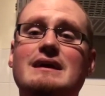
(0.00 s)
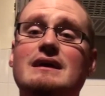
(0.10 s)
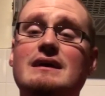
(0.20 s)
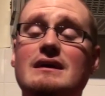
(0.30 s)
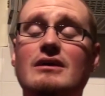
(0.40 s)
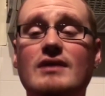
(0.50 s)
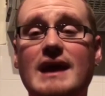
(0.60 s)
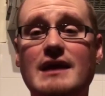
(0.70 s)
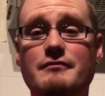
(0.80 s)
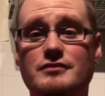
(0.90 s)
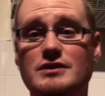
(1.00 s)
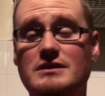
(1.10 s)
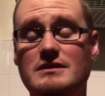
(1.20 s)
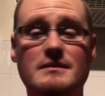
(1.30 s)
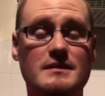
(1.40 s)
Okay,
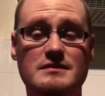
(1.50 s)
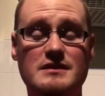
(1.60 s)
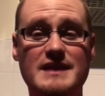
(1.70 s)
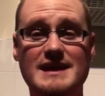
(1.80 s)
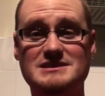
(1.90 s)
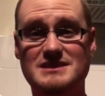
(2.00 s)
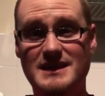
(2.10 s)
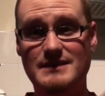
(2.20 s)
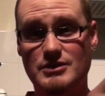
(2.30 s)
for the next thing what